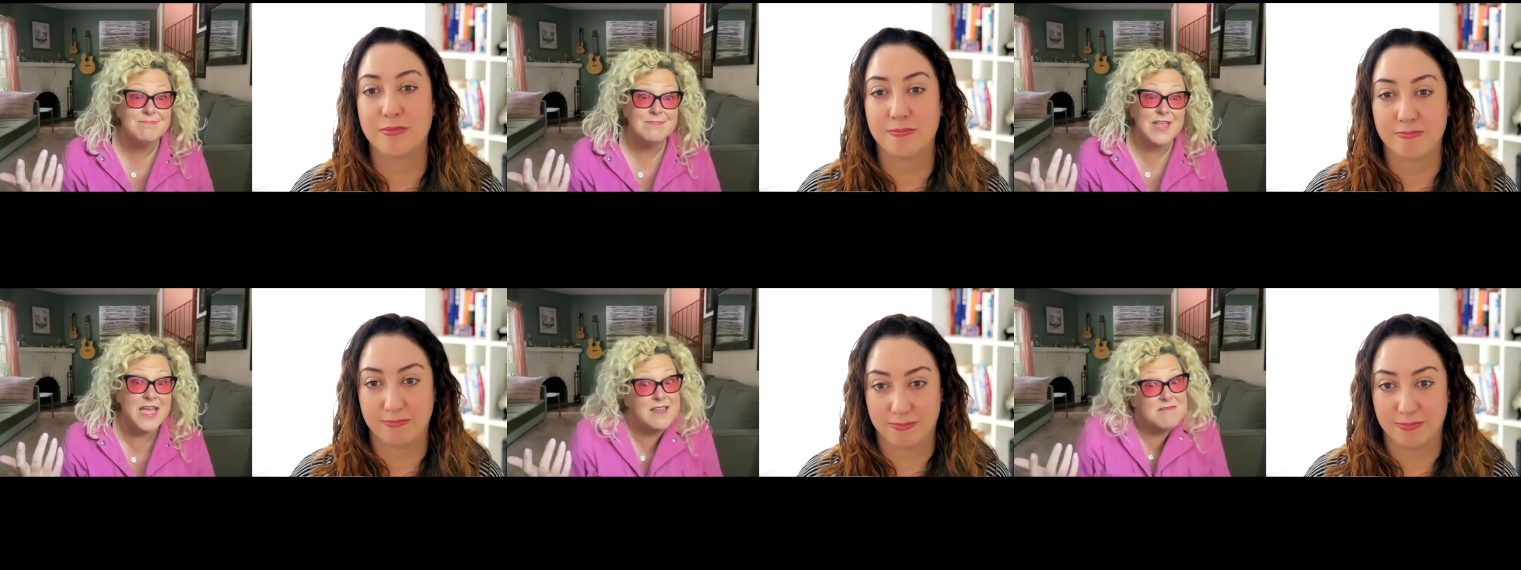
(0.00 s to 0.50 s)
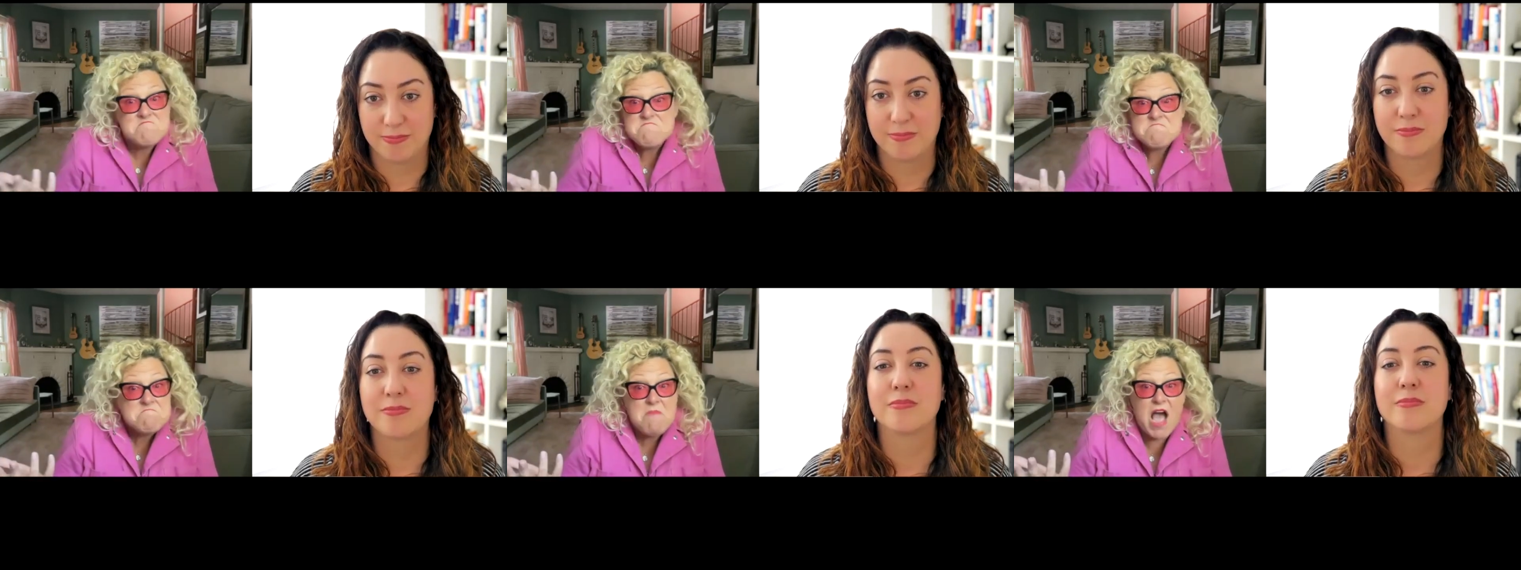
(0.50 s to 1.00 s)
Speaker 1: Like,
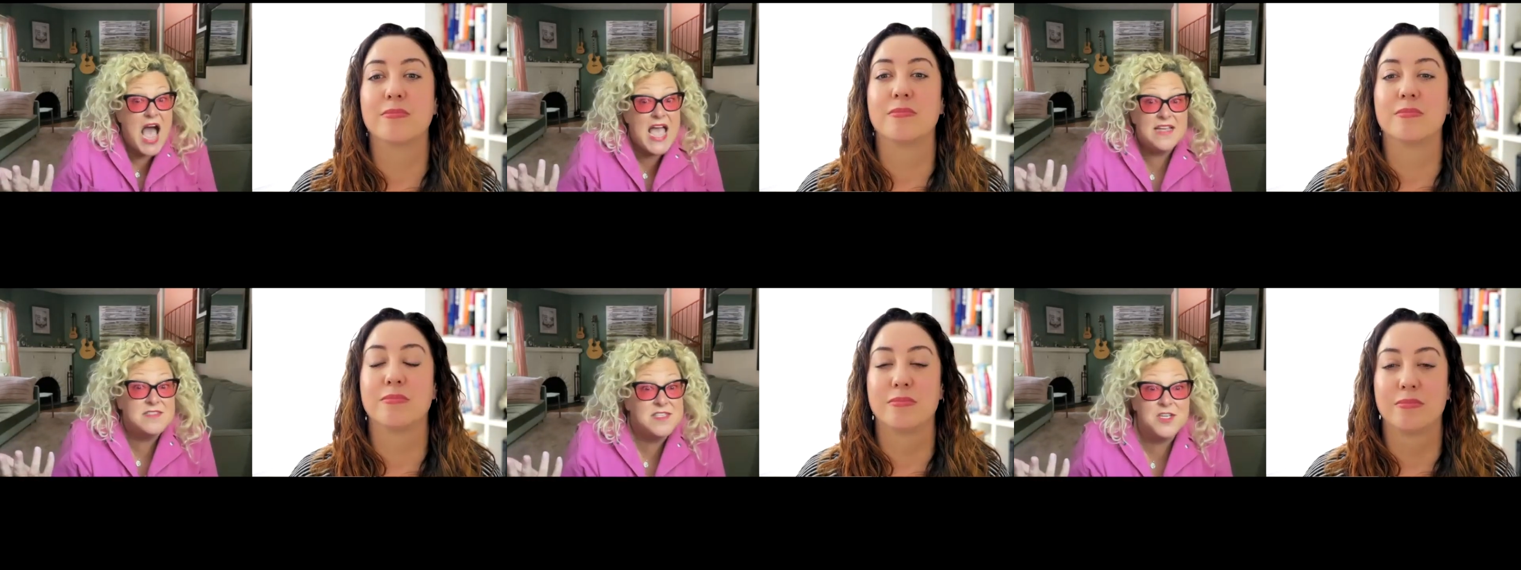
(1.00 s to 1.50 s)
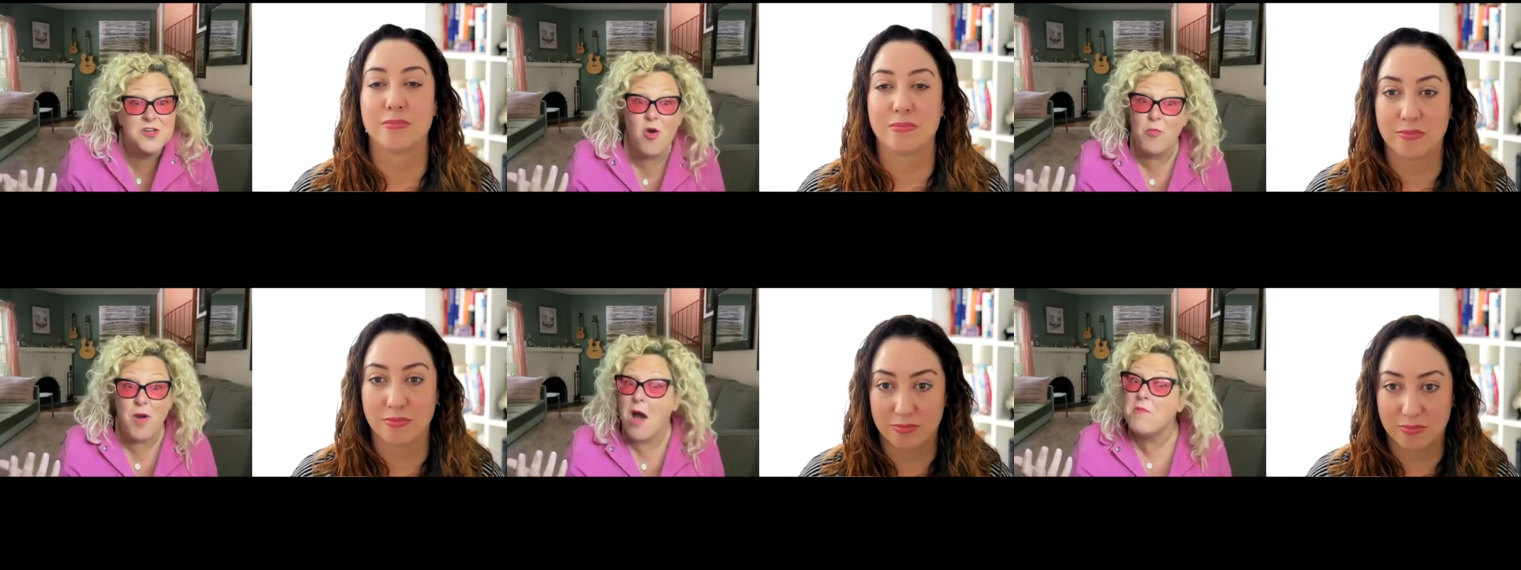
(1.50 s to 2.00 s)
I see no
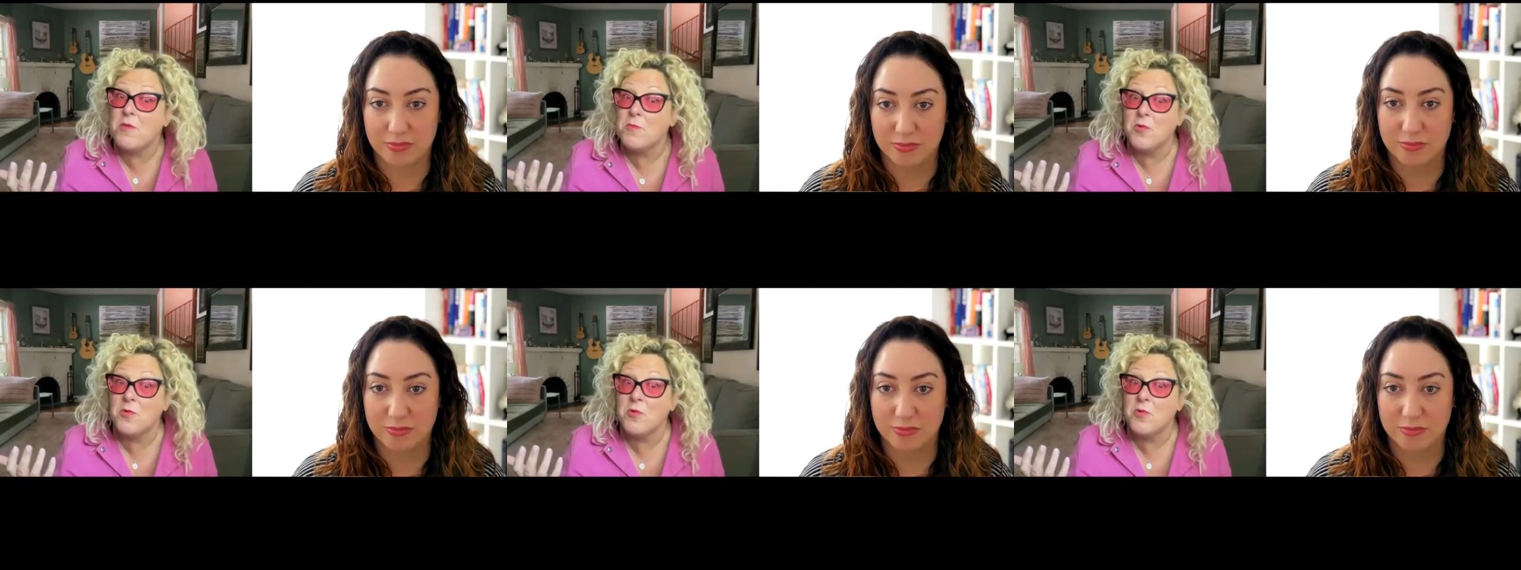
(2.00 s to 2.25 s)
problem with